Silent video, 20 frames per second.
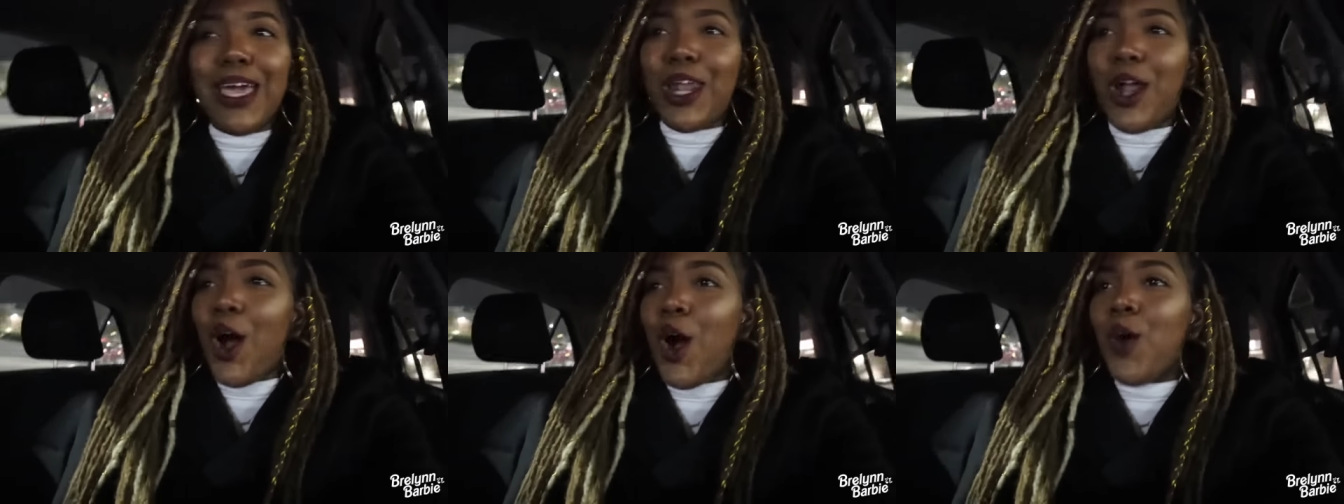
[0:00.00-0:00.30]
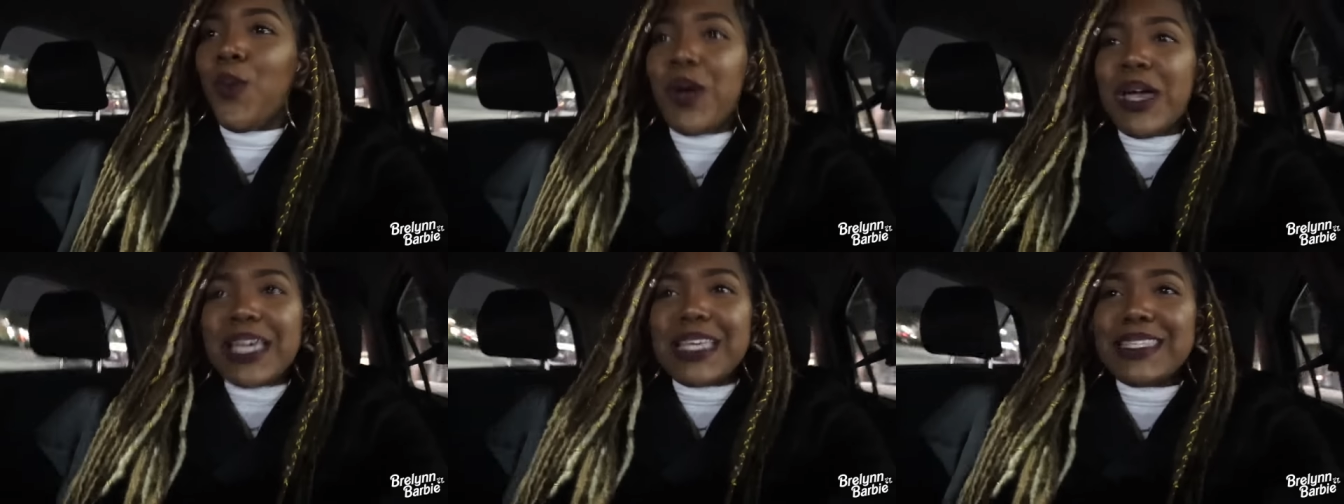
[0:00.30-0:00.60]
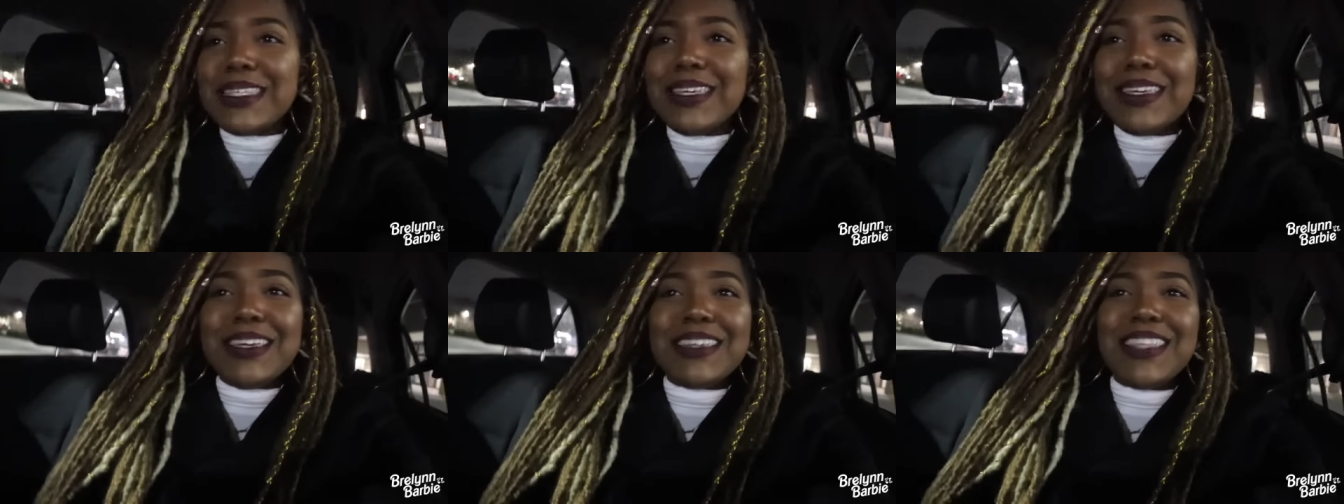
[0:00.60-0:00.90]
it
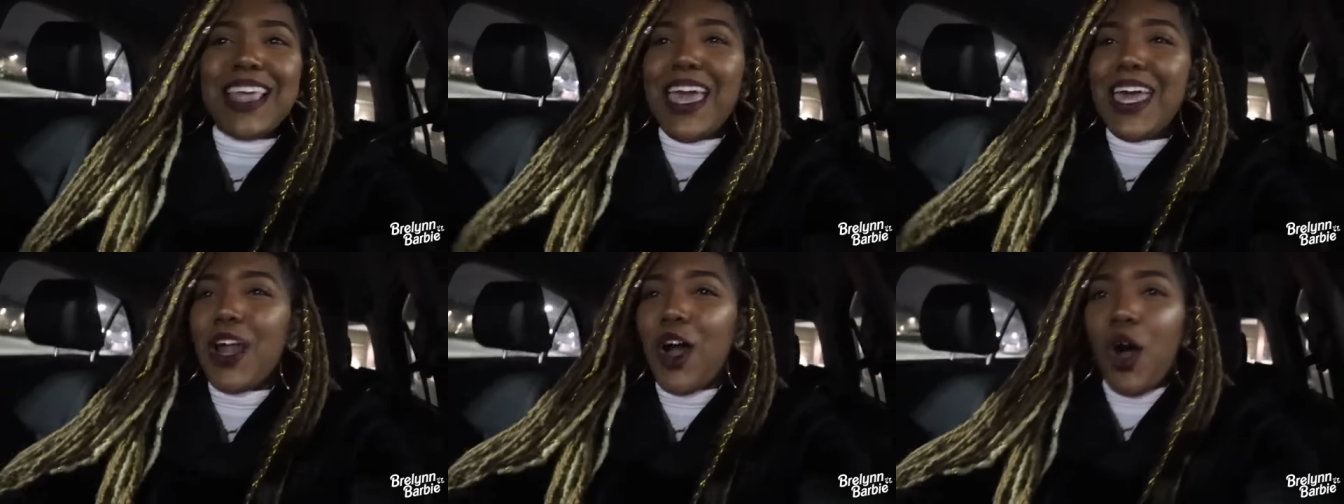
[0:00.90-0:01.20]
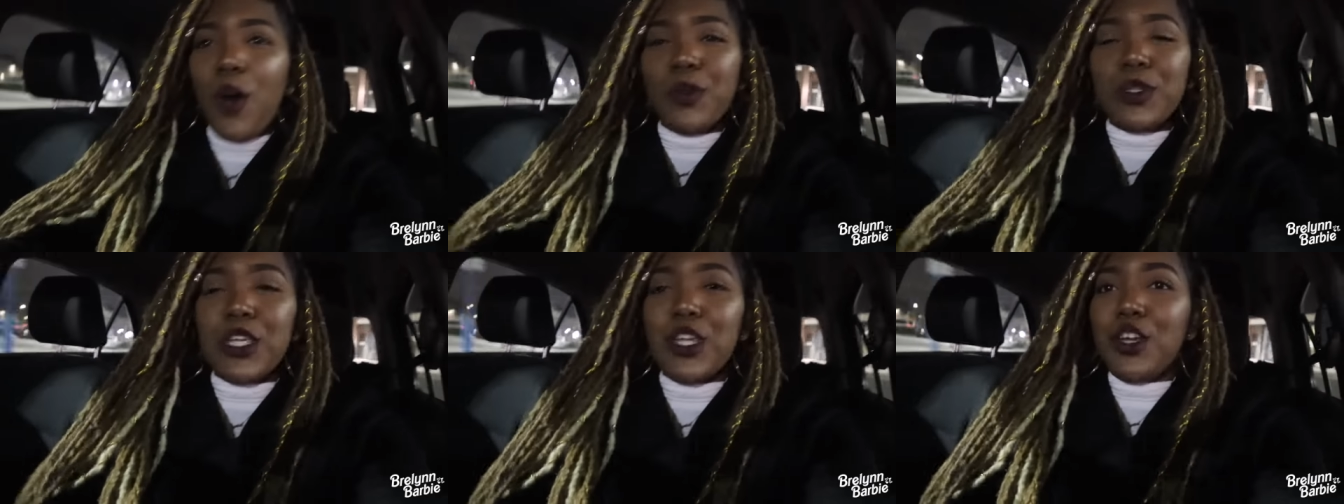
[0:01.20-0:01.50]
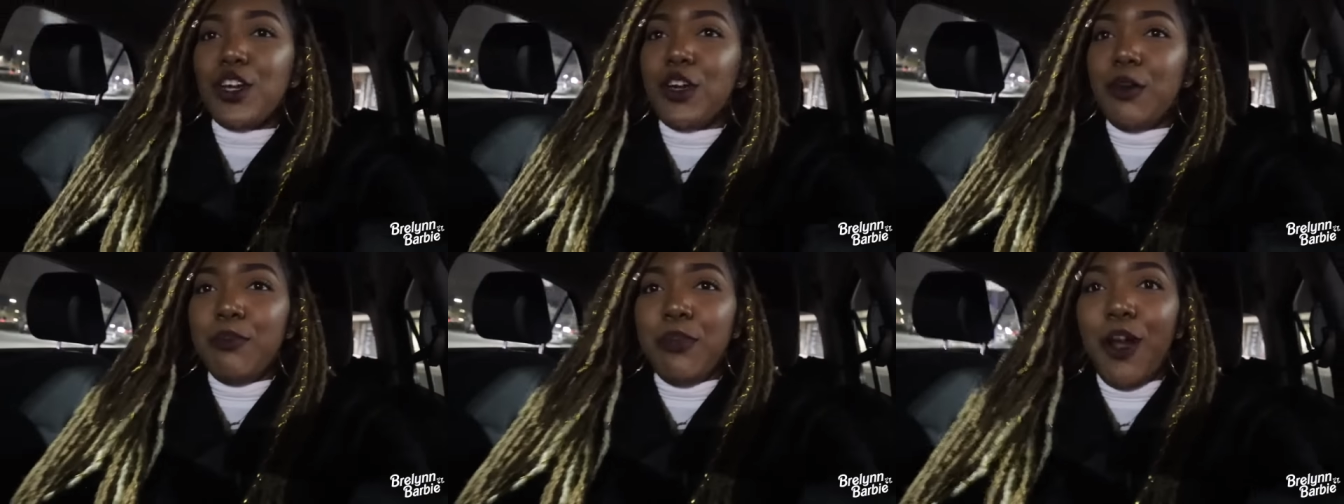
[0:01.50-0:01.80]
always is. And I always
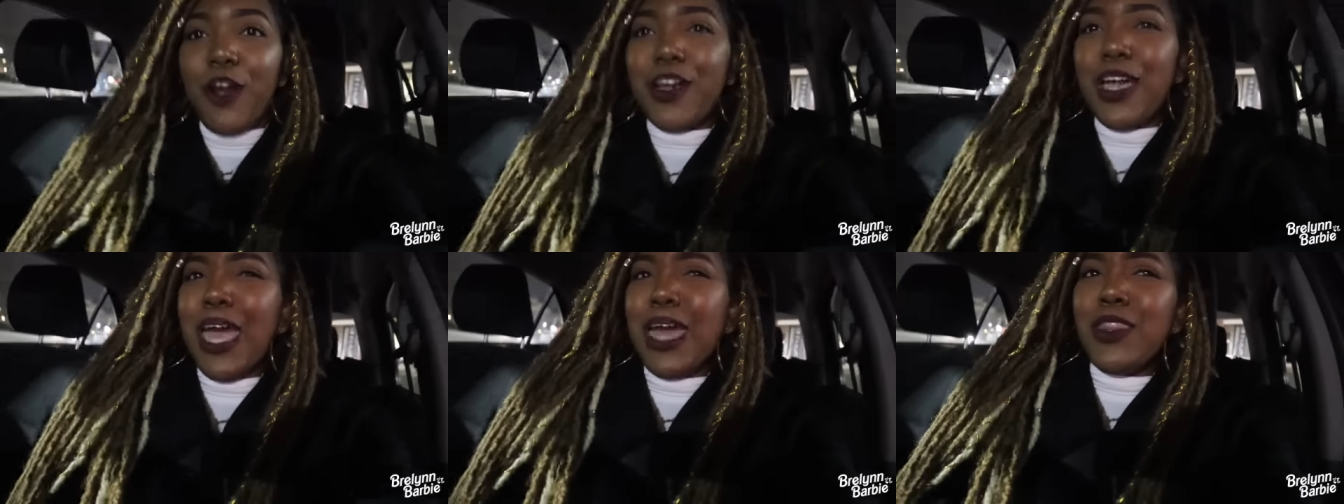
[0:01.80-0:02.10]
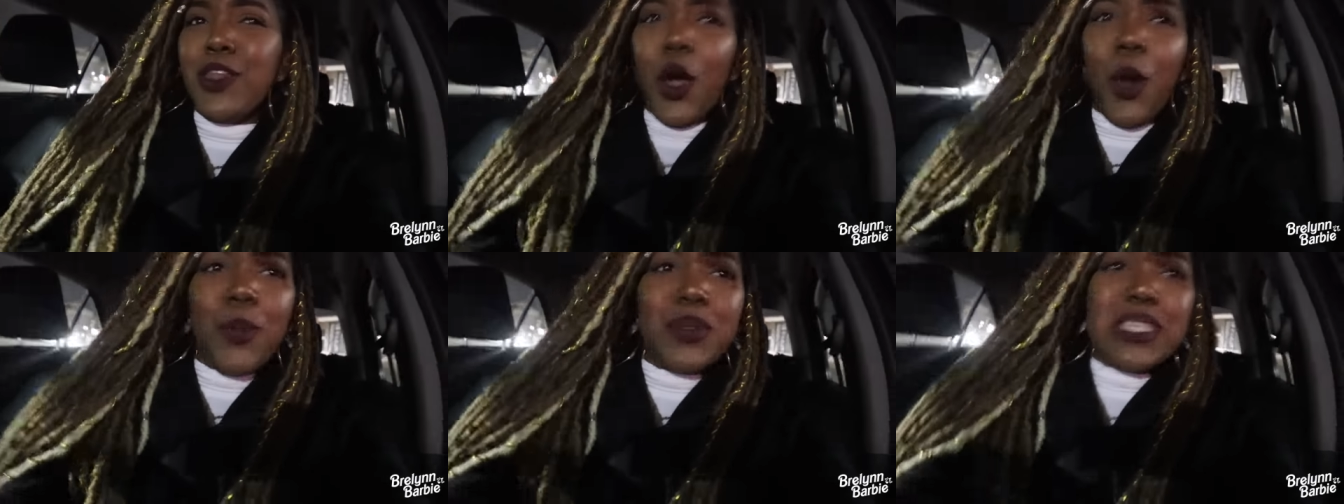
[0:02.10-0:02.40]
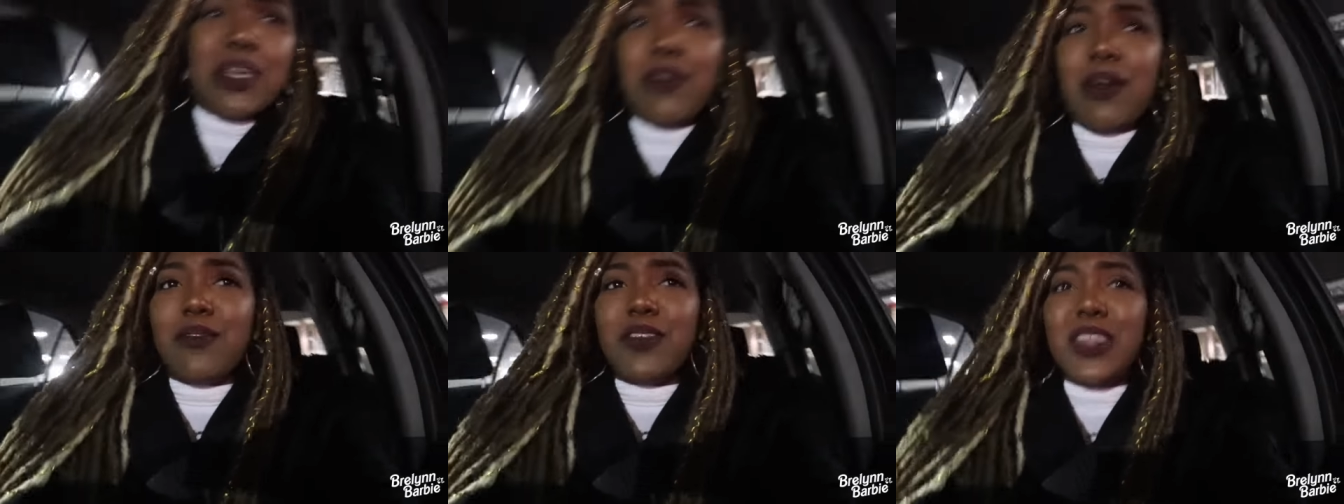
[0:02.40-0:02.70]
get a good park, and they
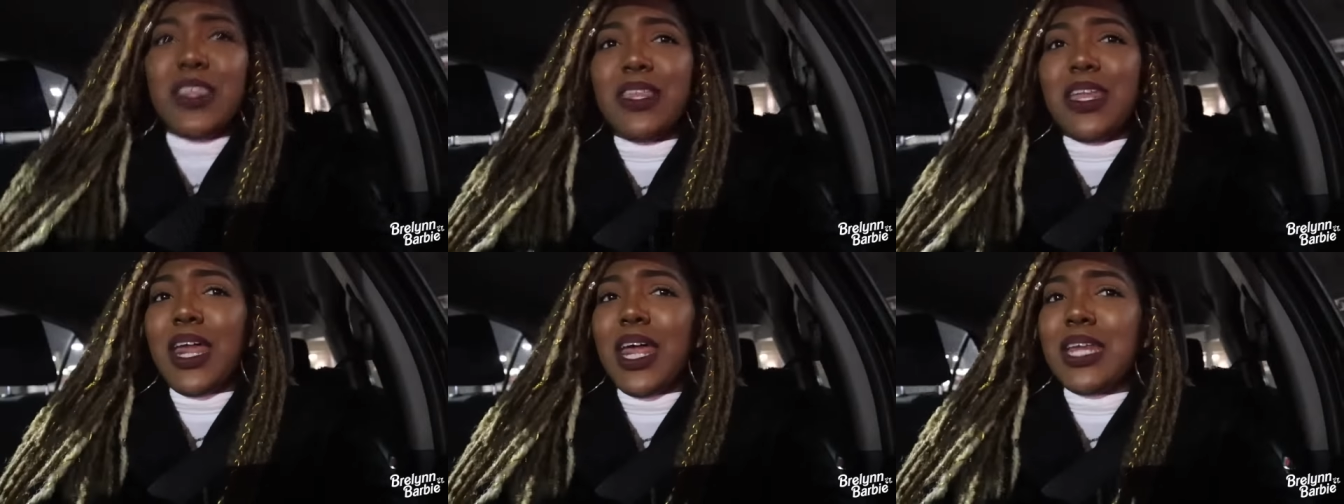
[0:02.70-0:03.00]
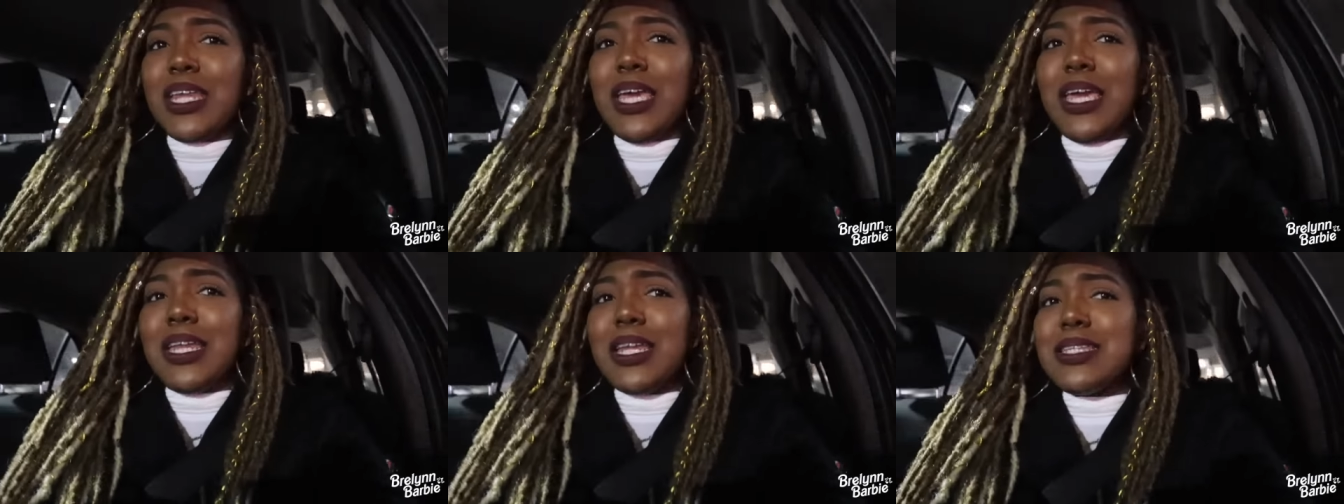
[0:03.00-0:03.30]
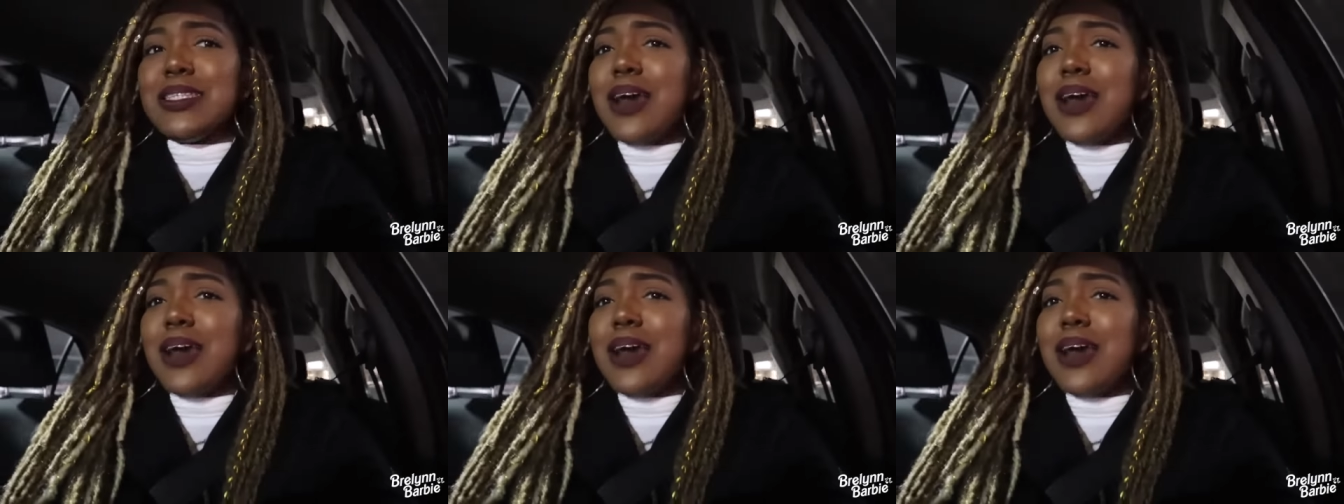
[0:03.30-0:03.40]
always have everything that I need.